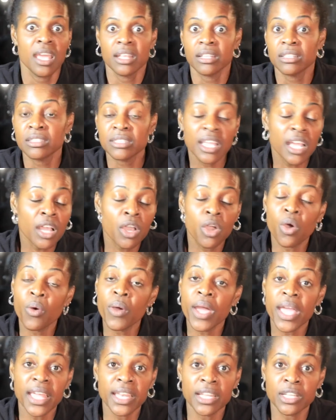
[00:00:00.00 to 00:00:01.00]
Then go
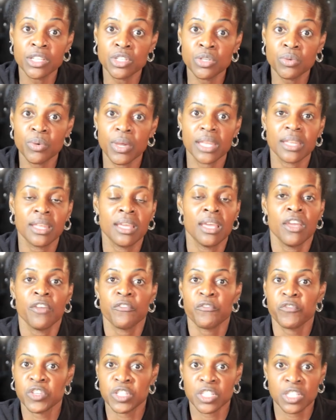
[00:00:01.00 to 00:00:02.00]
ahead and do it.
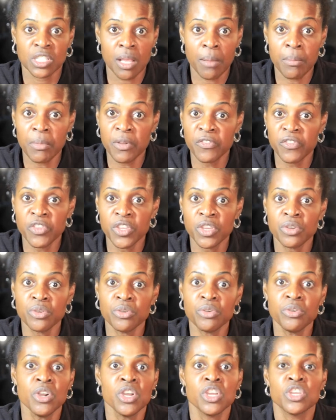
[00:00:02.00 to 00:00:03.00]
For some of
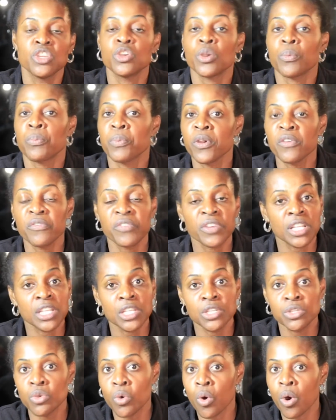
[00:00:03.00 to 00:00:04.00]
you, you're perfectly
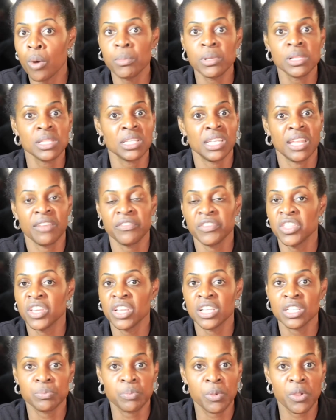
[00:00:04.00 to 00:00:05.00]
normal and everything
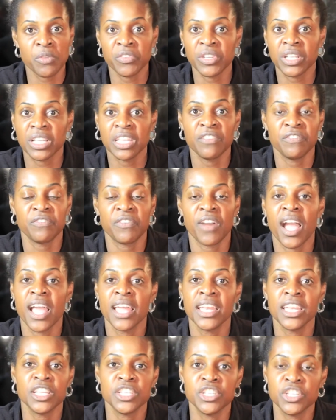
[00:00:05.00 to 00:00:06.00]
is perfectly
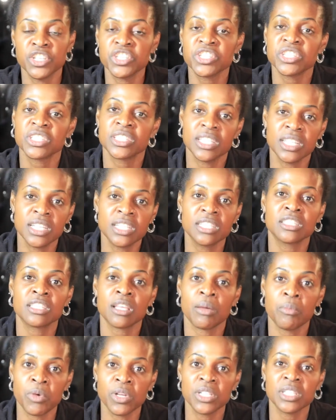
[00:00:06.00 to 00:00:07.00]
fine, and you just needed
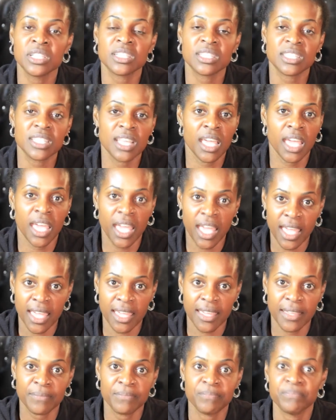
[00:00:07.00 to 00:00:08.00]
someone to say,
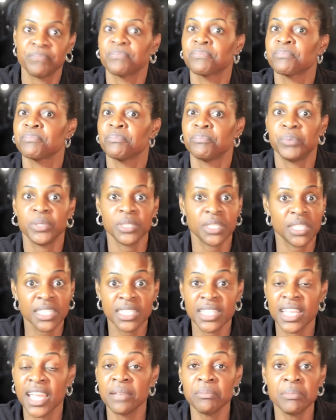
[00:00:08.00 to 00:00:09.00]
hey, put the
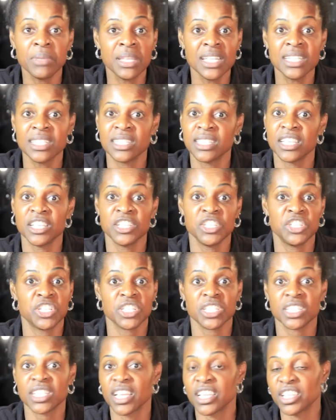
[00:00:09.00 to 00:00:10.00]
10 minutes in,
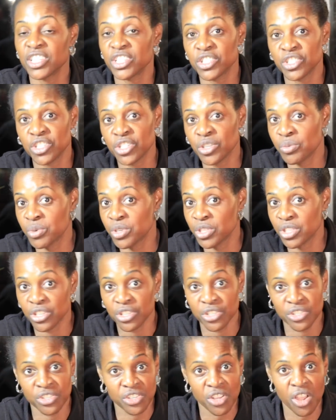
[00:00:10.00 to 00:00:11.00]
just like you do with your
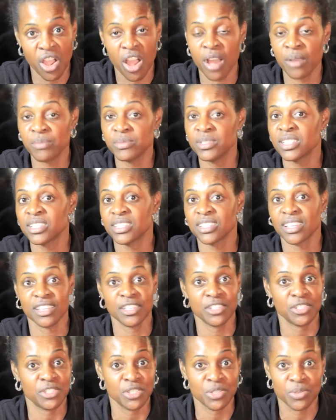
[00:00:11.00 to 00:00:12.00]
job, just like
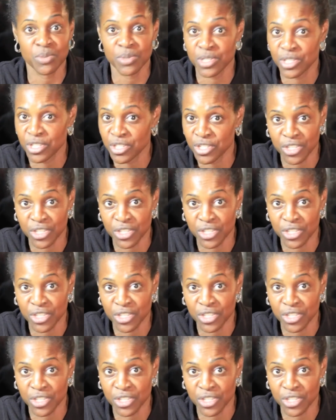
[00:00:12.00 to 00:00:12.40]
you do with your